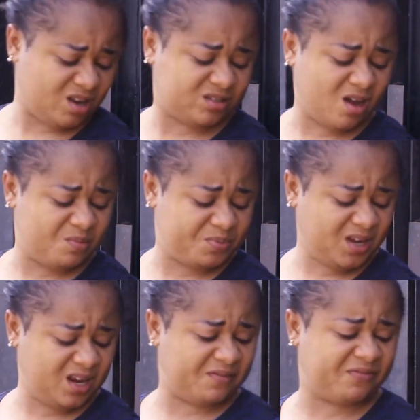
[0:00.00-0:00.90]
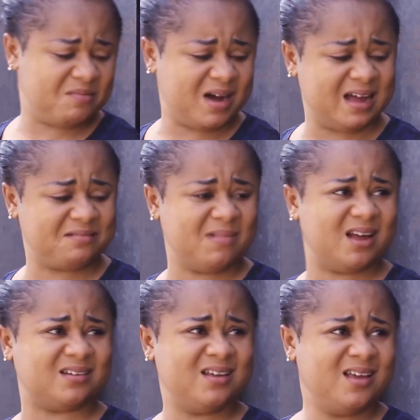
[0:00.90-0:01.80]
shut up. You did a form hard
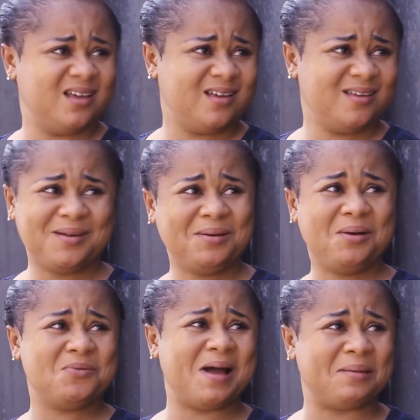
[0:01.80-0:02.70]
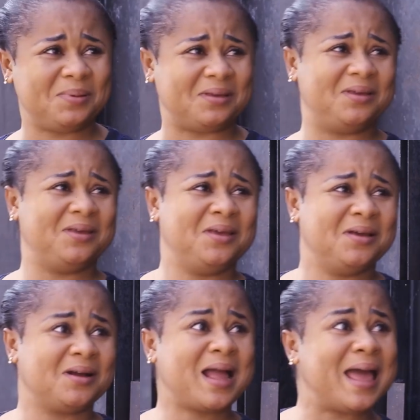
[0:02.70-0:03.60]
man. You don't know who I be.
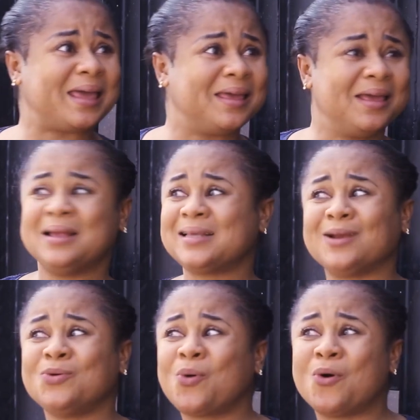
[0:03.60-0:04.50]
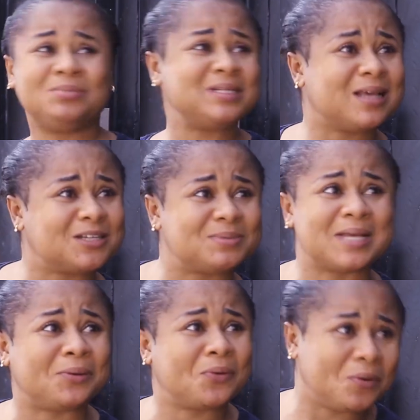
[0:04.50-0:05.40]
Guy, I don't come this house
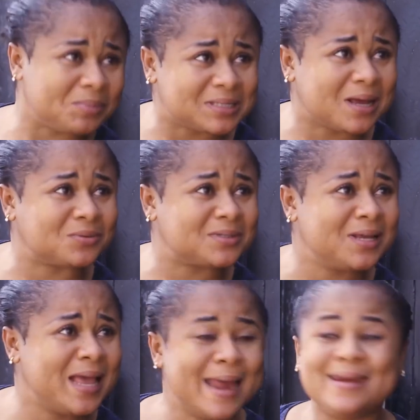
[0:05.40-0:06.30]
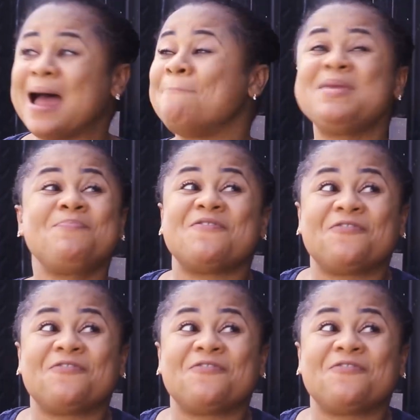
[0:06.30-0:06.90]
besides I don't come this house. Now, me be